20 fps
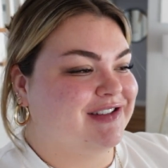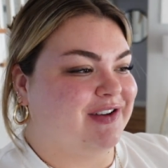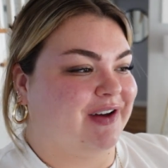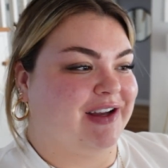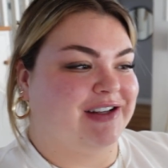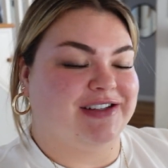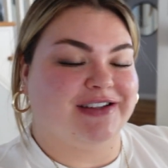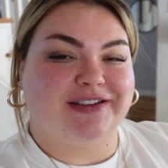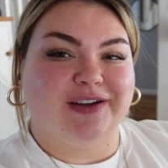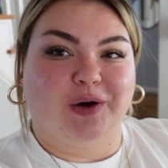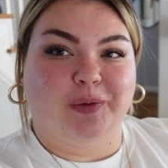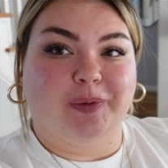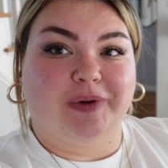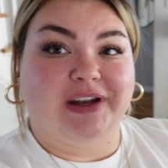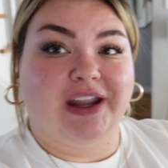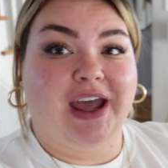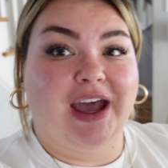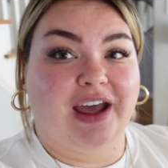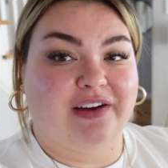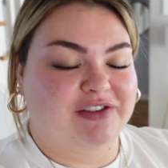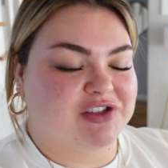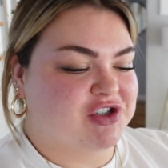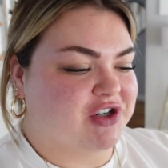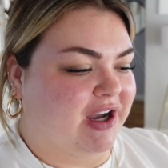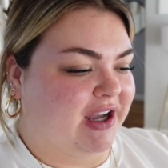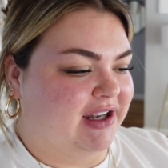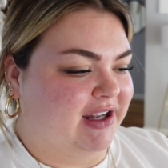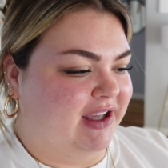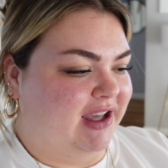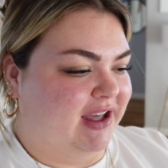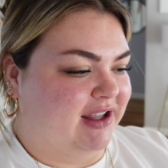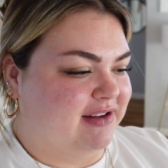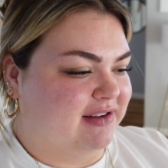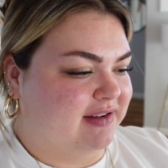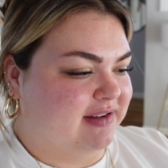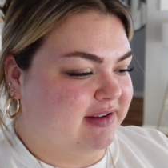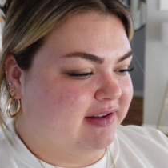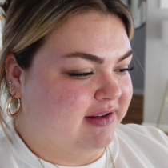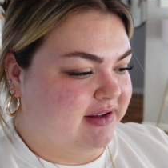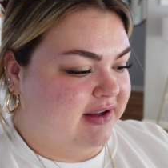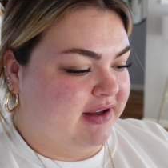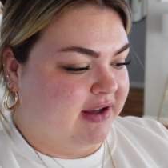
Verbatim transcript: so I just opened it. I haven't tried it yet.